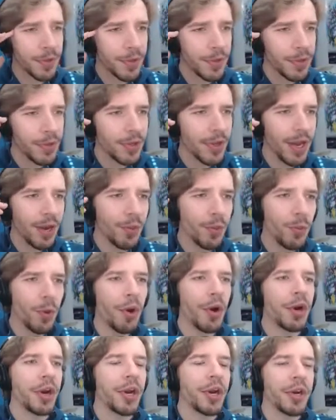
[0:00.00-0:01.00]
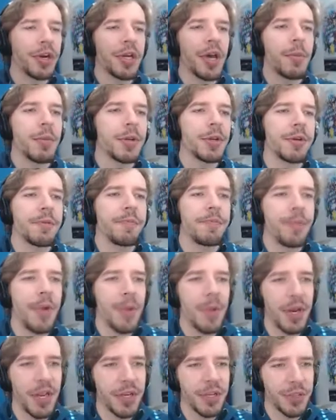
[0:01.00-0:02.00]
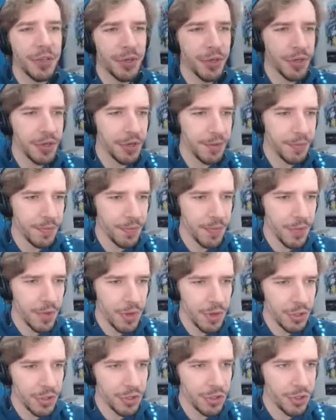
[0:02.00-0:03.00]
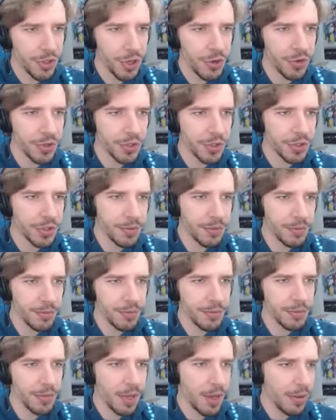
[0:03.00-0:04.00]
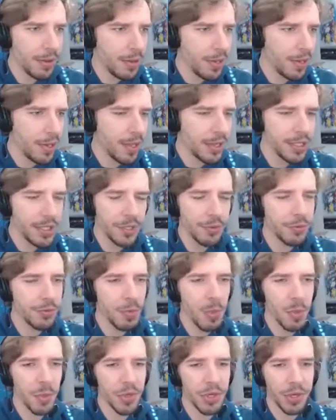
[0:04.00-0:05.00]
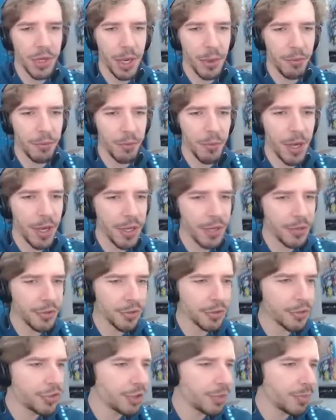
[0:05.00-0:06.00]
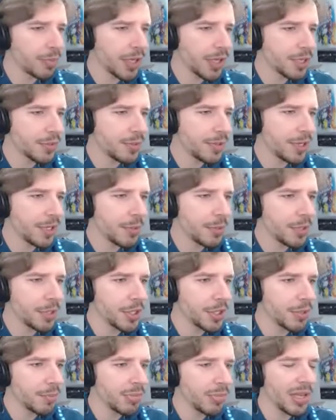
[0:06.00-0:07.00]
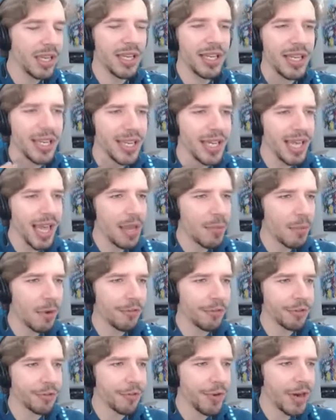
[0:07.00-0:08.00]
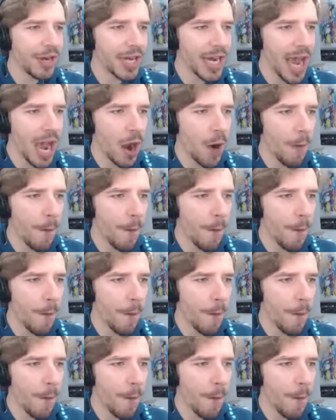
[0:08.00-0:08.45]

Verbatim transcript: I work here, damn it. I'm an intern here. I should know this. I still remember the name of my internship mm-hmm. place, mainly because I'm playing the game of it right now.